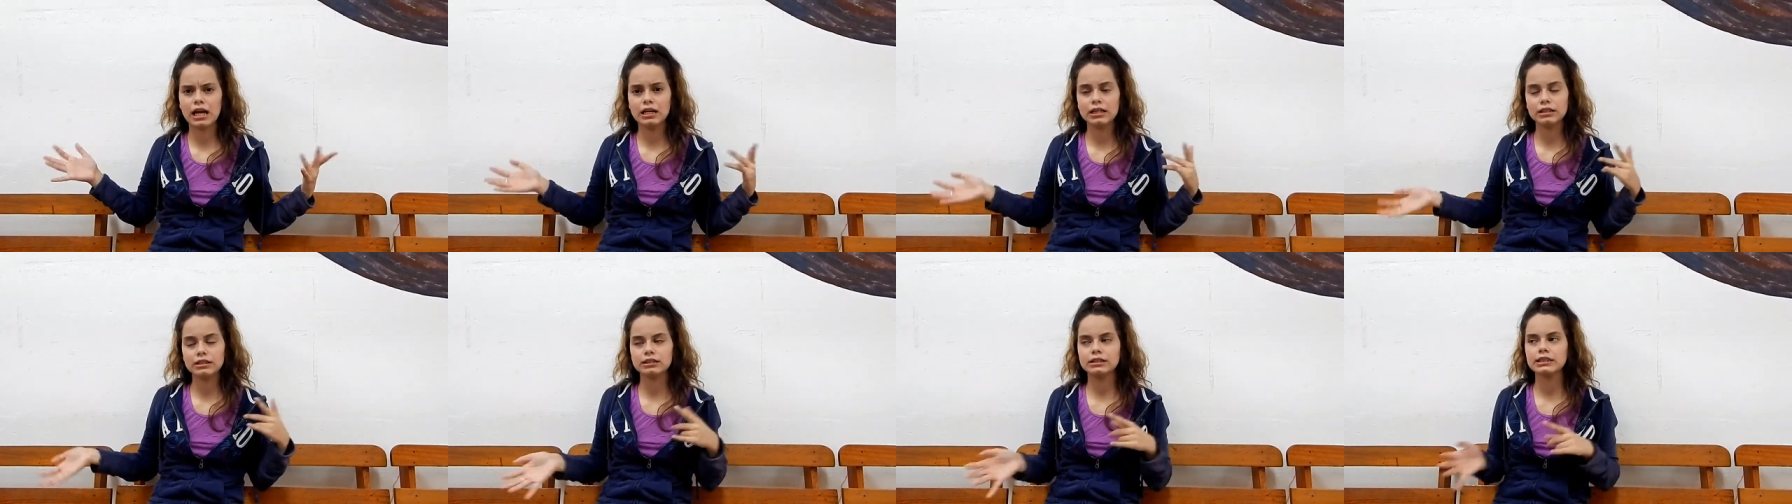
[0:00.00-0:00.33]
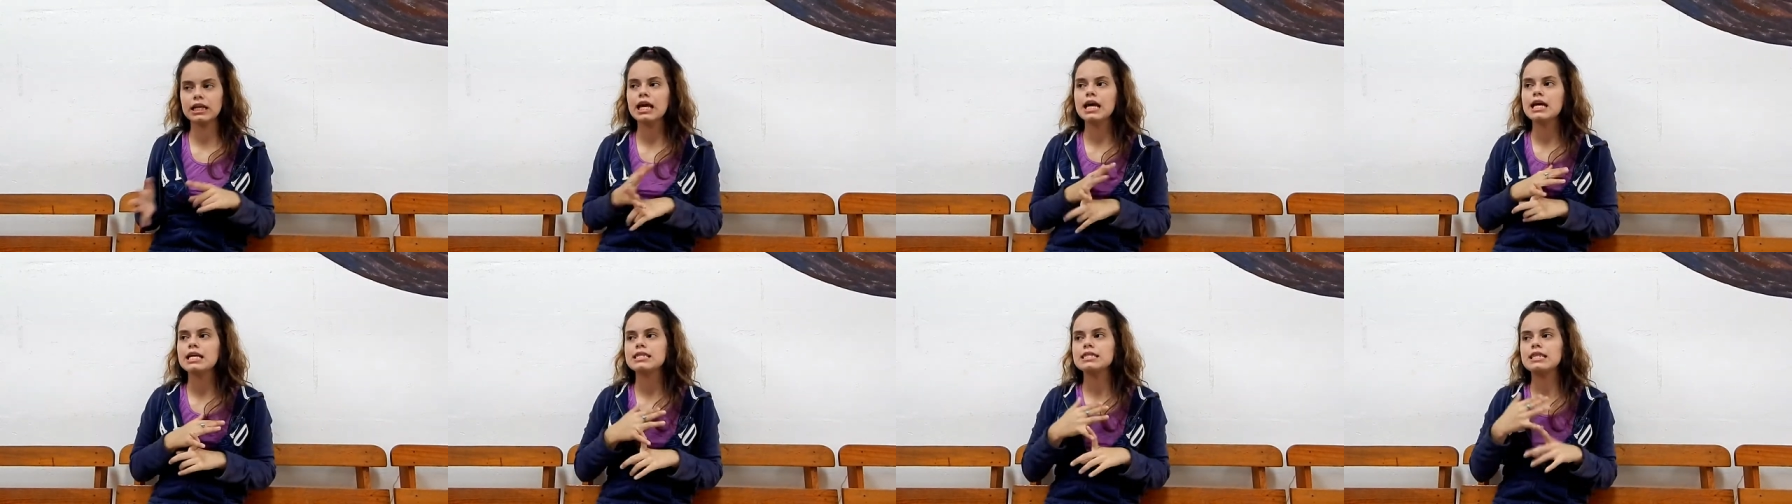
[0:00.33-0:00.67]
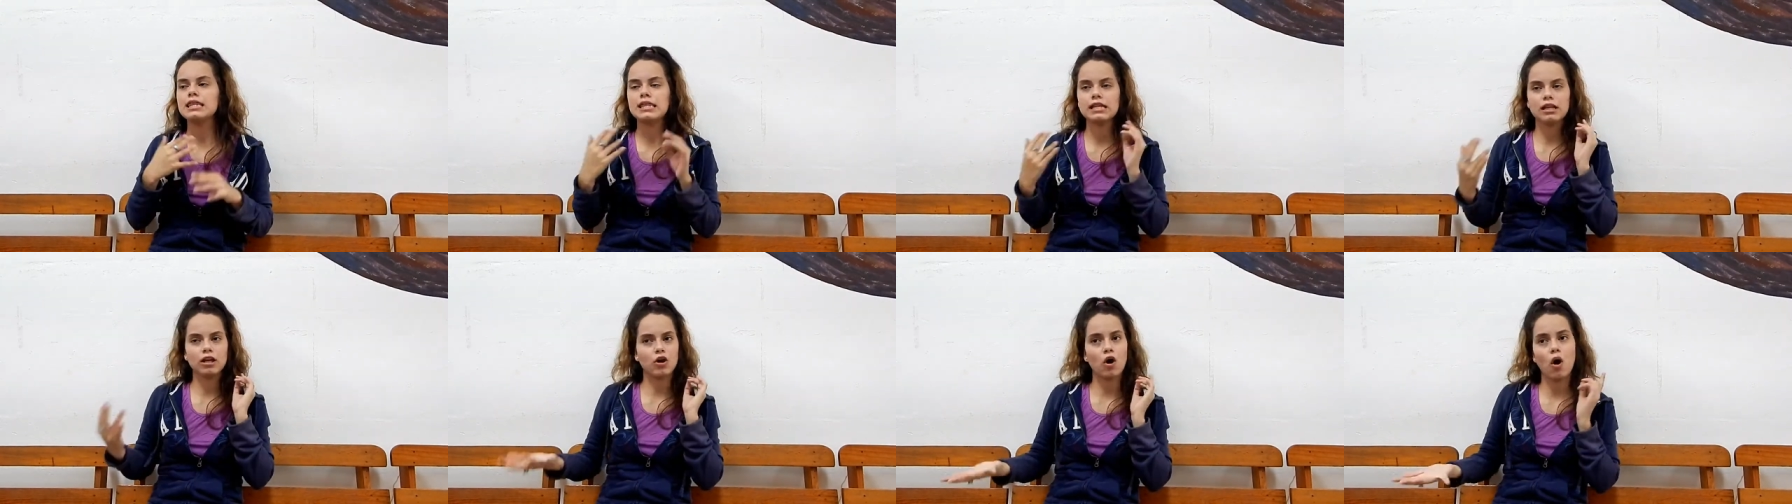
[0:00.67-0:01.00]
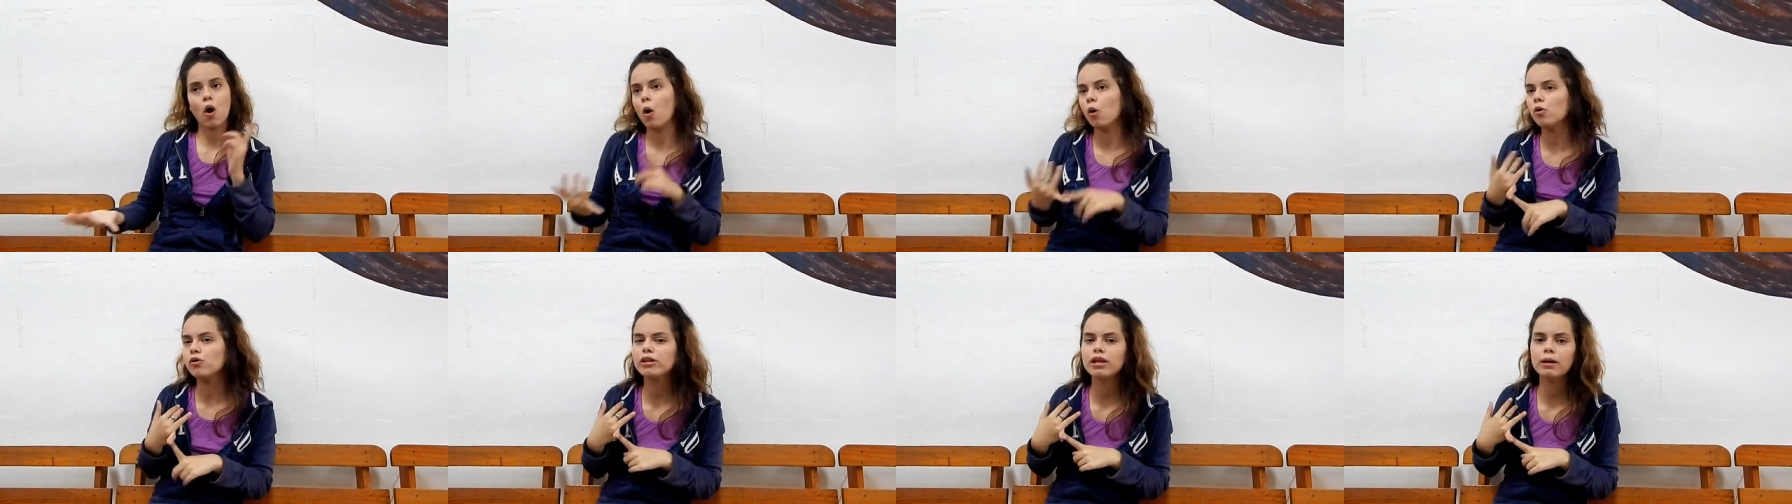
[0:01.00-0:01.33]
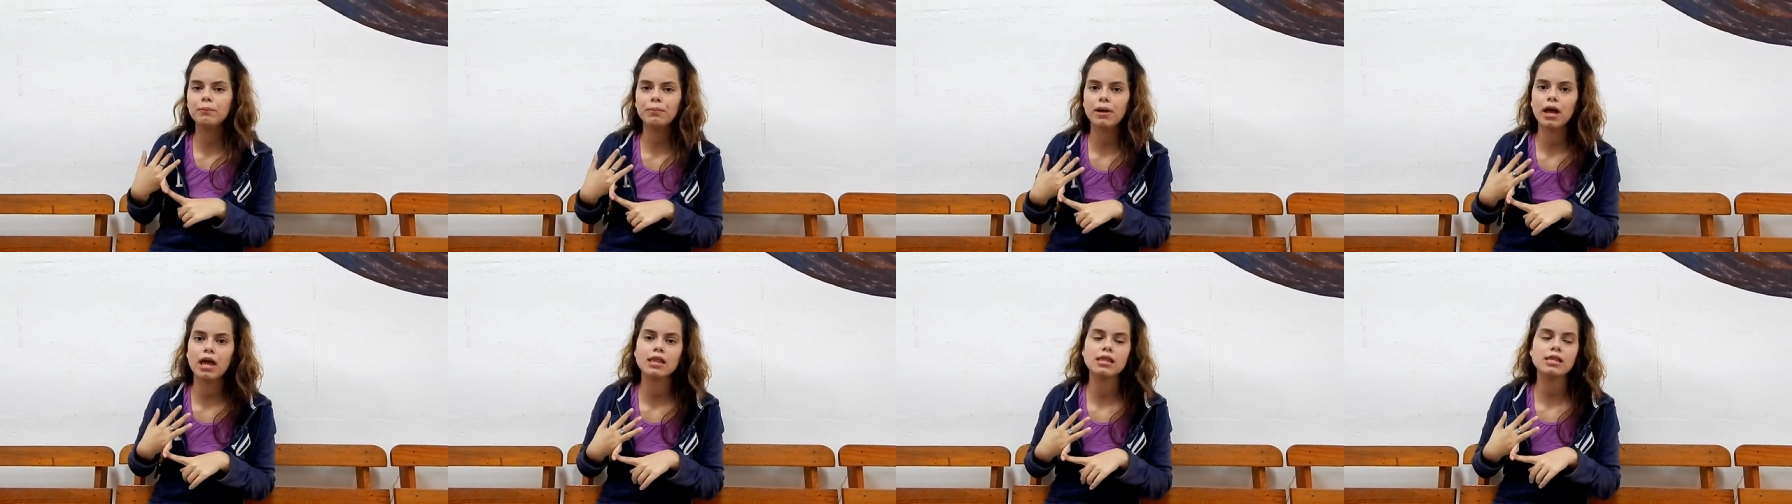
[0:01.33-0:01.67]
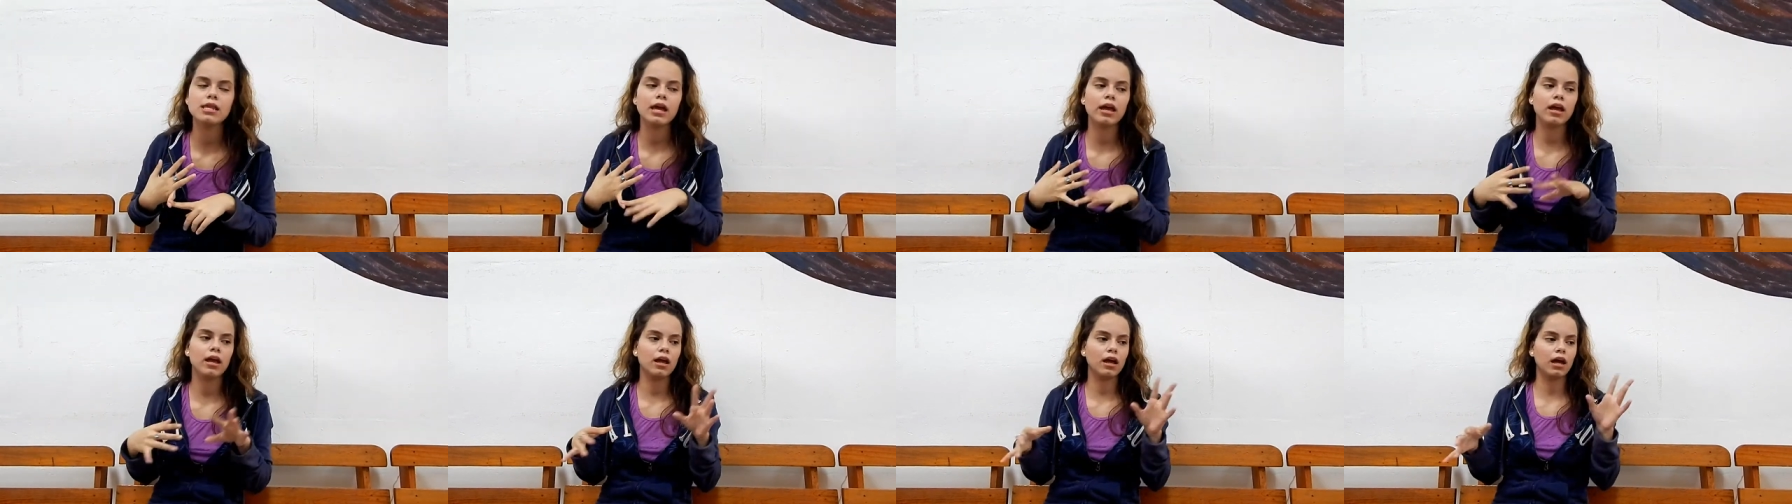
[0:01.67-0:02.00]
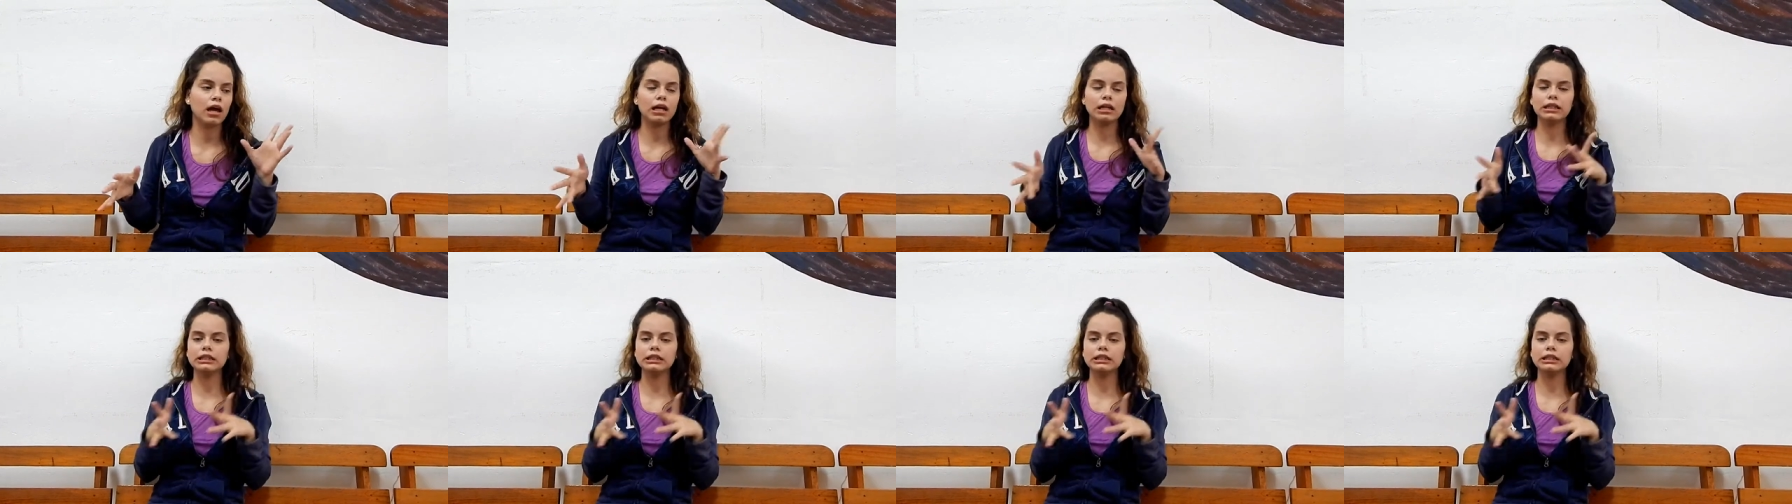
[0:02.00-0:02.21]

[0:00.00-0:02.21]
It's codependent and